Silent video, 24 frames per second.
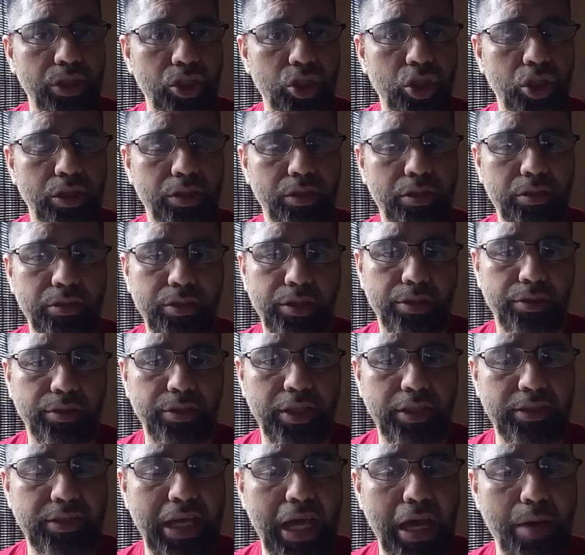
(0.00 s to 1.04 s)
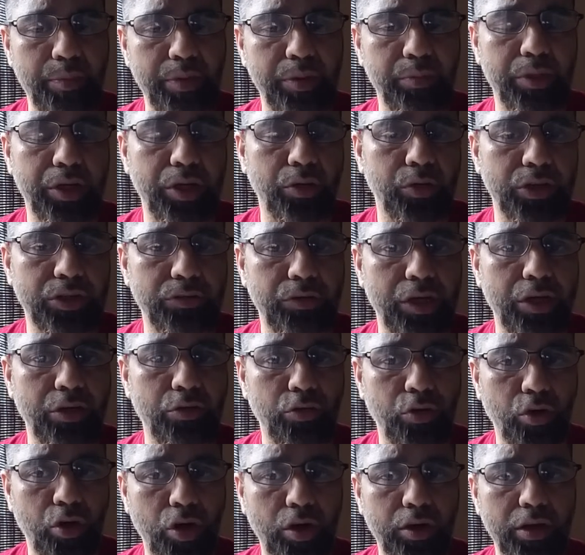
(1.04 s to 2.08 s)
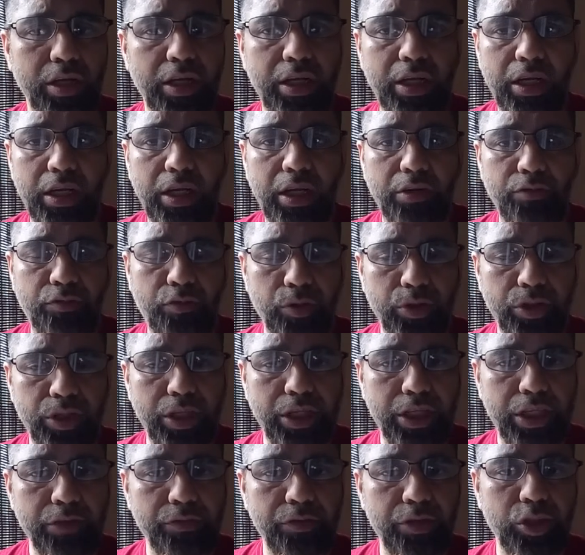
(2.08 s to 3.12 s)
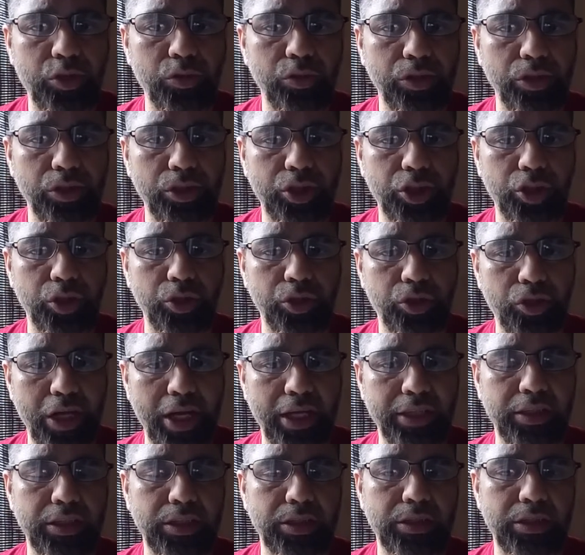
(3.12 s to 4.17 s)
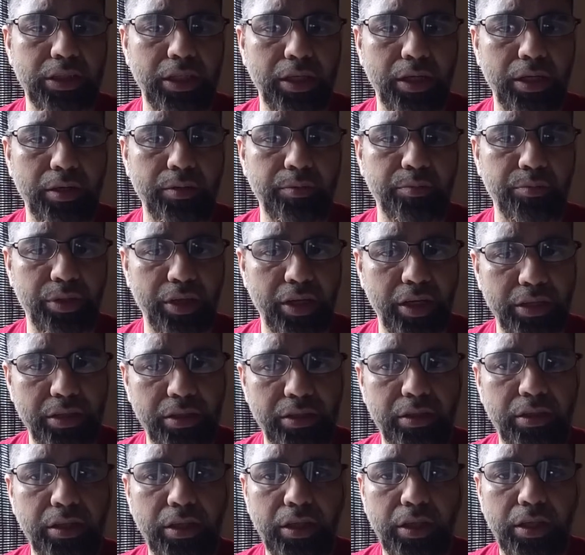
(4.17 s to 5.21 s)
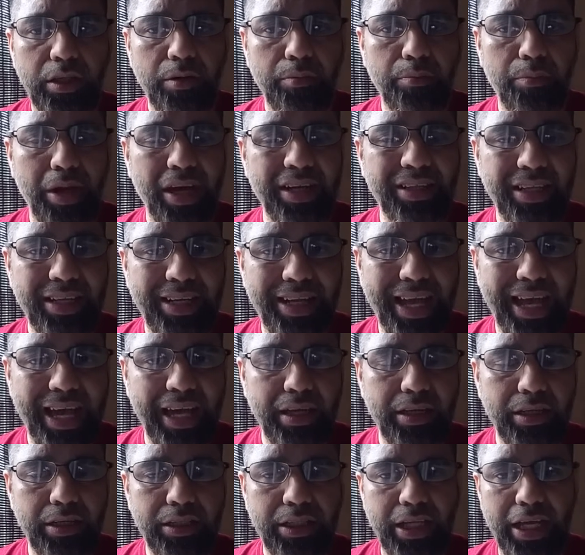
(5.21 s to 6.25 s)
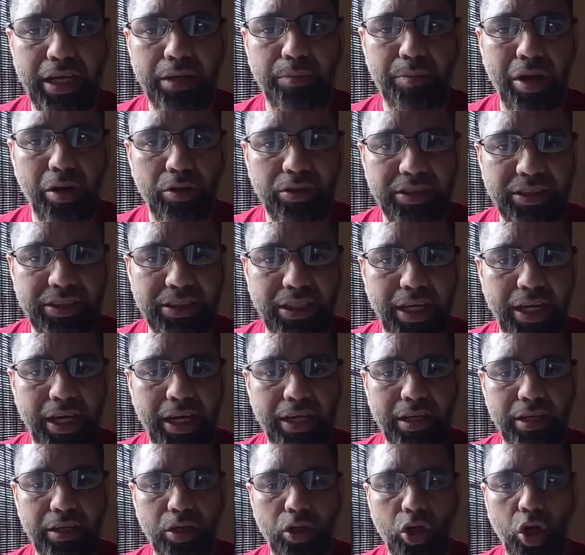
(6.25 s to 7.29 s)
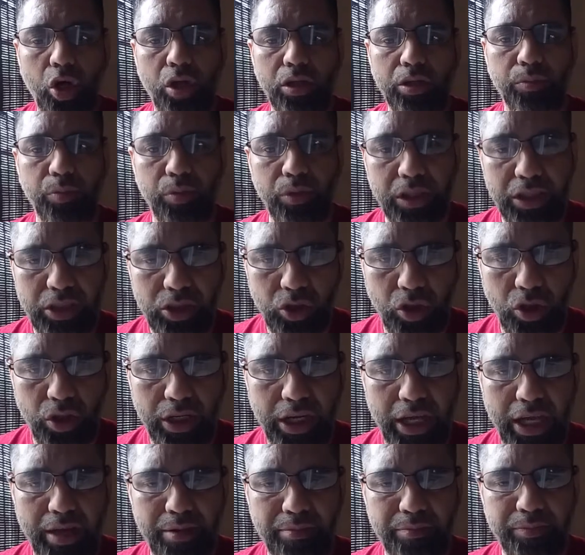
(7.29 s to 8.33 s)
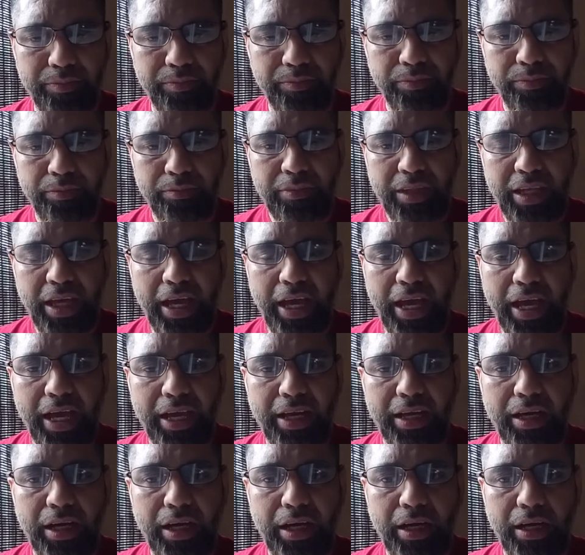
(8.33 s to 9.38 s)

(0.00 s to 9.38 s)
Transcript: each other, things happen, but it was very wrong for the individual to drag this brother by the neck, take him outside, call the police on him. And,